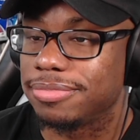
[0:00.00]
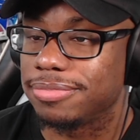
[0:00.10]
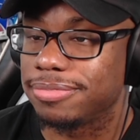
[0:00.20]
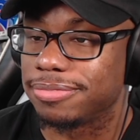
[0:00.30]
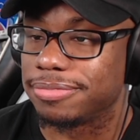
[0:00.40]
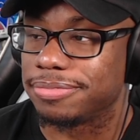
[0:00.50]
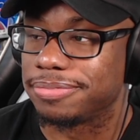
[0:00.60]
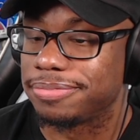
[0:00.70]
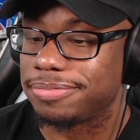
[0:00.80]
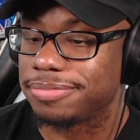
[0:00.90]
Sound
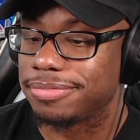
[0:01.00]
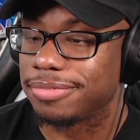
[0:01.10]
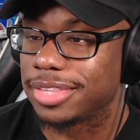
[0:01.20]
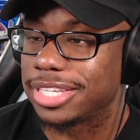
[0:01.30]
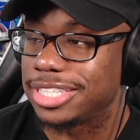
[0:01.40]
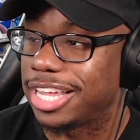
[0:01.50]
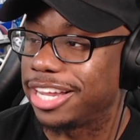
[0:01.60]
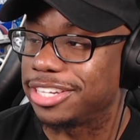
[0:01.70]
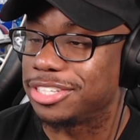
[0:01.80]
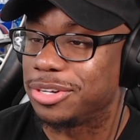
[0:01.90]

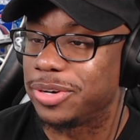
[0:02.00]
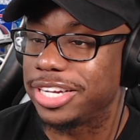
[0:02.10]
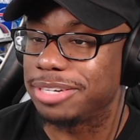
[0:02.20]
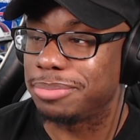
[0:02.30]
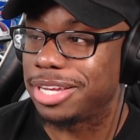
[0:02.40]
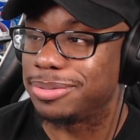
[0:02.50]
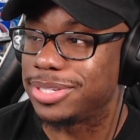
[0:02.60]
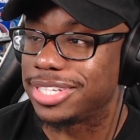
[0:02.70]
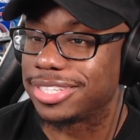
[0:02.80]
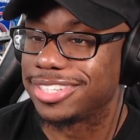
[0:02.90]
like a story in the Bible, huh?